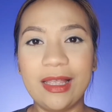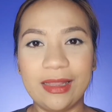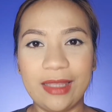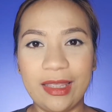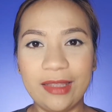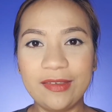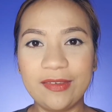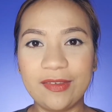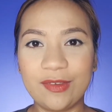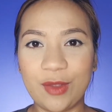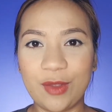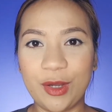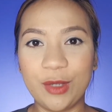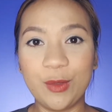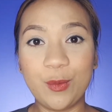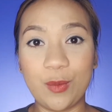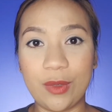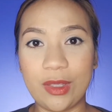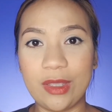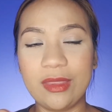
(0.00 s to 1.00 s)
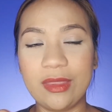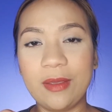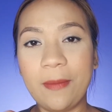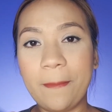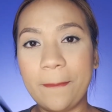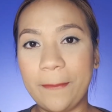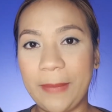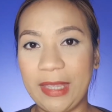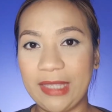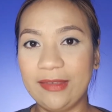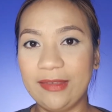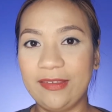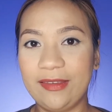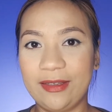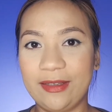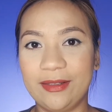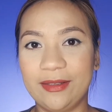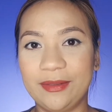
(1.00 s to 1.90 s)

Let's start with pencil.